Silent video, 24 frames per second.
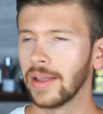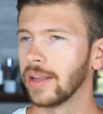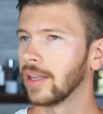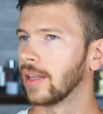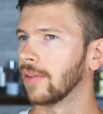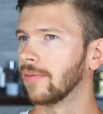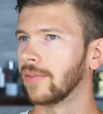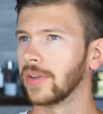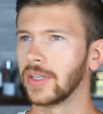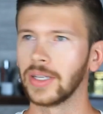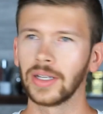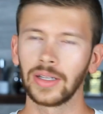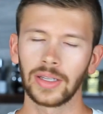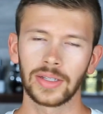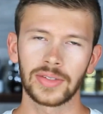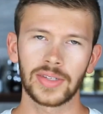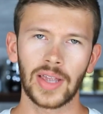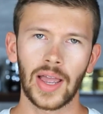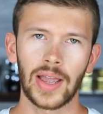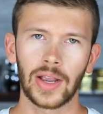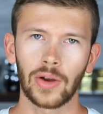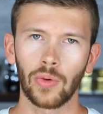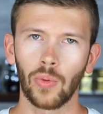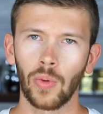The vanilla's
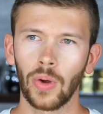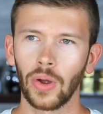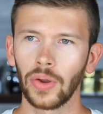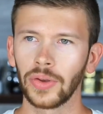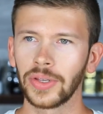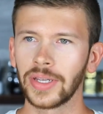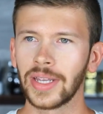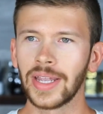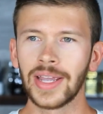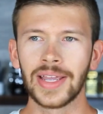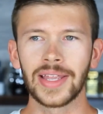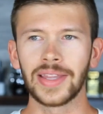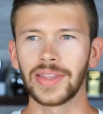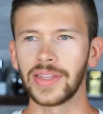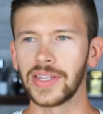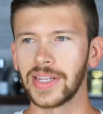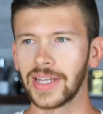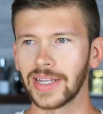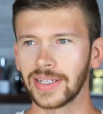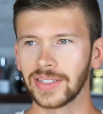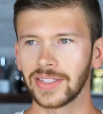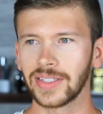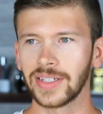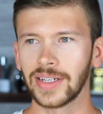high quality, the
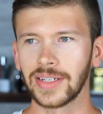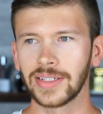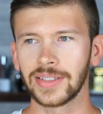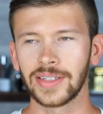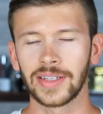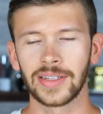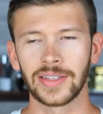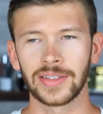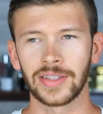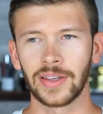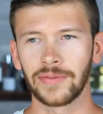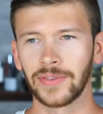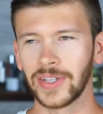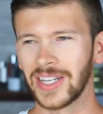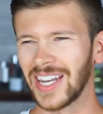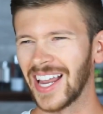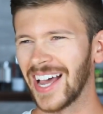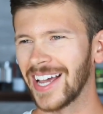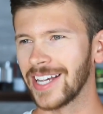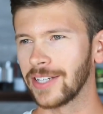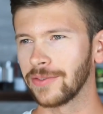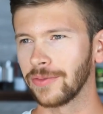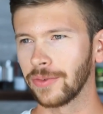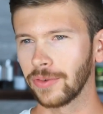incense is of a
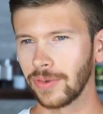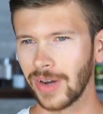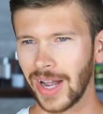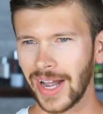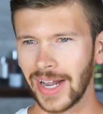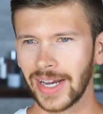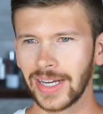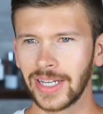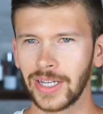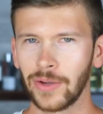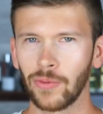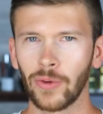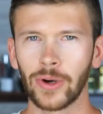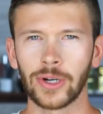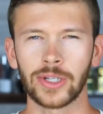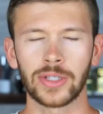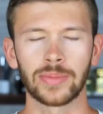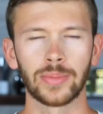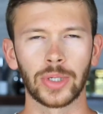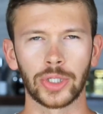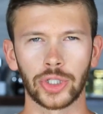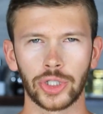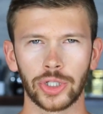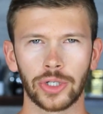nice variety where it's
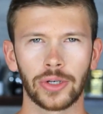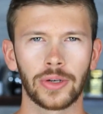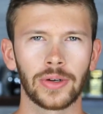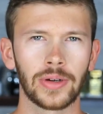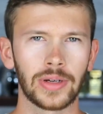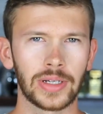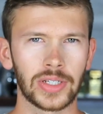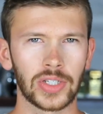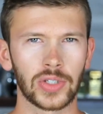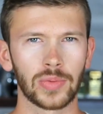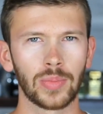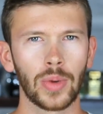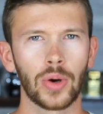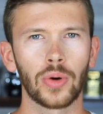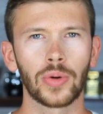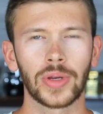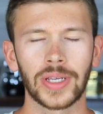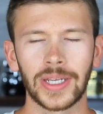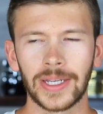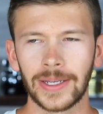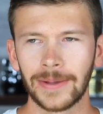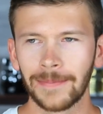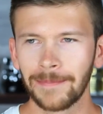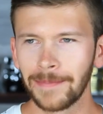mature and
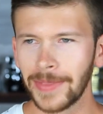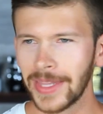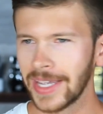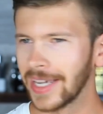smoky.